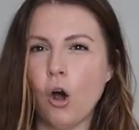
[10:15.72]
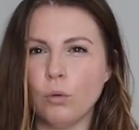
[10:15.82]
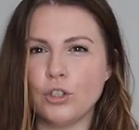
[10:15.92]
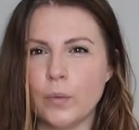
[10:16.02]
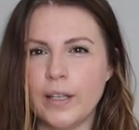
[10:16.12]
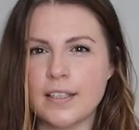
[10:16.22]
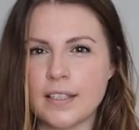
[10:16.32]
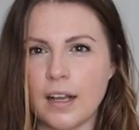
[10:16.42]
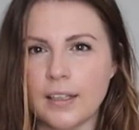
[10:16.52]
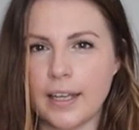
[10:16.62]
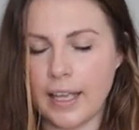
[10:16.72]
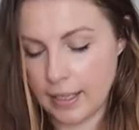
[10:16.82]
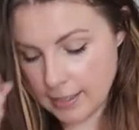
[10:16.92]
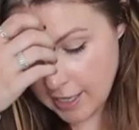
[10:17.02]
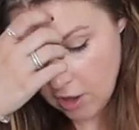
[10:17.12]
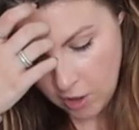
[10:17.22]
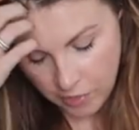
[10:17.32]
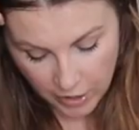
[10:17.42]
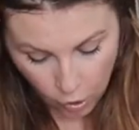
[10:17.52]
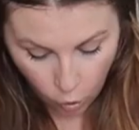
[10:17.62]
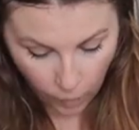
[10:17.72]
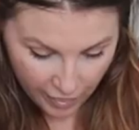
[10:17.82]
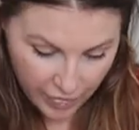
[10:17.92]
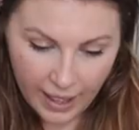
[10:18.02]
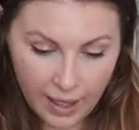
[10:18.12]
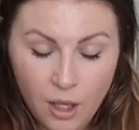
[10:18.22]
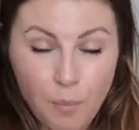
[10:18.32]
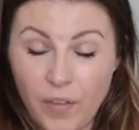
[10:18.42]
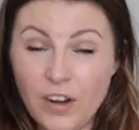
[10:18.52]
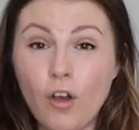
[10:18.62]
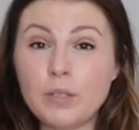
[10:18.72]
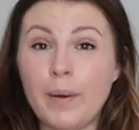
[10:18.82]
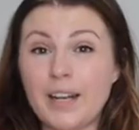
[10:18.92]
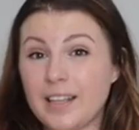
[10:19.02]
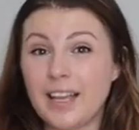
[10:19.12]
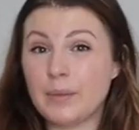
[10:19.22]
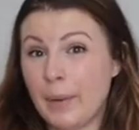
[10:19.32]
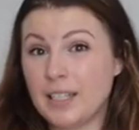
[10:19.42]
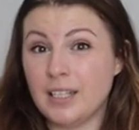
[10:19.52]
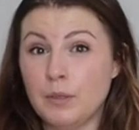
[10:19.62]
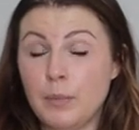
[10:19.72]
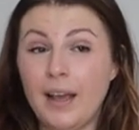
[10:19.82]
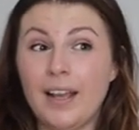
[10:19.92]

hold you in style leggings. They're not quite that, but they're not as bad as I expected them to be.